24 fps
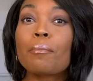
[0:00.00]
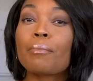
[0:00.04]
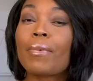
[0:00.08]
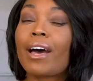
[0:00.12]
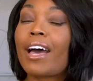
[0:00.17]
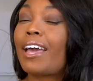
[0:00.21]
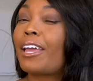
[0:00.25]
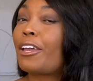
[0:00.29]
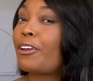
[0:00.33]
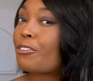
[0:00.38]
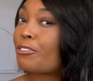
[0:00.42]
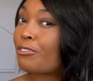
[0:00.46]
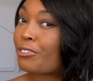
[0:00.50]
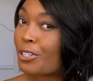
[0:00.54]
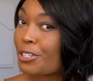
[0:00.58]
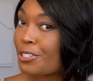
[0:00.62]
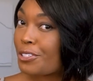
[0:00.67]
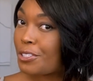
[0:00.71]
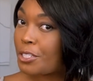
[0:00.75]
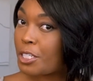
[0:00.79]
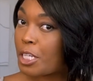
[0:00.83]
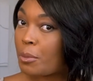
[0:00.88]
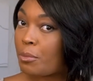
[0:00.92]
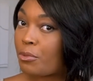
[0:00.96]
My
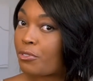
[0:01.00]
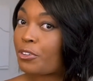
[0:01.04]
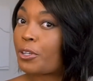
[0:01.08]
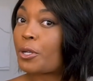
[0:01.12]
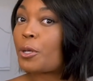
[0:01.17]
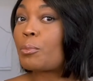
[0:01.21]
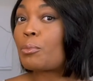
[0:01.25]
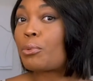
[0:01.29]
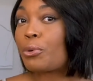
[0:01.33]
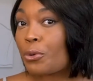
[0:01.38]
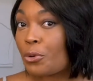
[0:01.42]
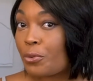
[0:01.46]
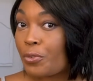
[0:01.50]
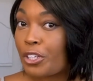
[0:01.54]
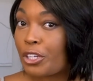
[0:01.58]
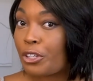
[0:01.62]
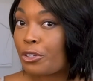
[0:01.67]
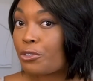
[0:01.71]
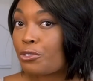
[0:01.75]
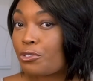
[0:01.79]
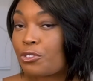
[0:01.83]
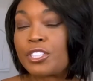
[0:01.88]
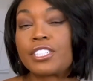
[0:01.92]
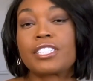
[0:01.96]
first tip for improving
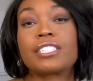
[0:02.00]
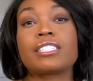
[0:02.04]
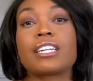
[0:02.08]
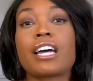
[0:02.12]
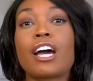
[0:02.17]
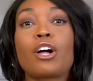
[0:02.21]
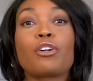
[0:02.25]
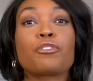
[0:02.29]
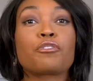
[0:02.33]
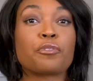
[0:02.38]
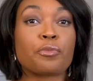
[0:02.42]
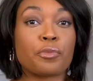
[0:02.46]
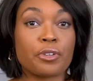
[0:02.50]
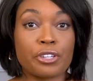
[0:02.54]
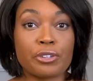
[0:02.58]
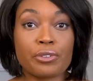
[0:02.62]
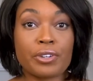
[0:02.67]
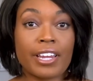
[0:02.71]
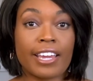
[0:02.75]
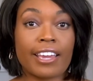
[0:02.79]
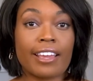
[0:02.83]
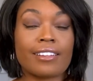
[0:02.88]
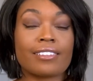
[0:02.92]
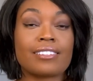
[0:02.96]
your freestyle for when you
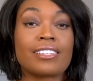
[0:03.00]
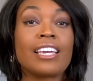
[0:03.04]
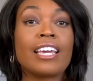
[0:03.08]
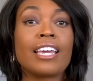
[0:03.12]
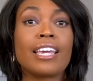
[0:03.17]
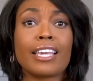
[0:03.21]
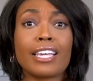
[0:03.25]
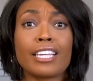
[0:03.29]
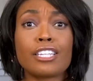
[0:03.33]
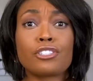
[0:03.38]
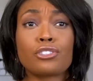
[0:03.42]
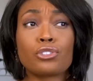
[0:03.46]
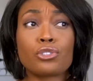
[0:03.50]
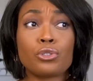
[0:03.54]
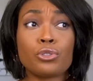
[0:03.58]
dance is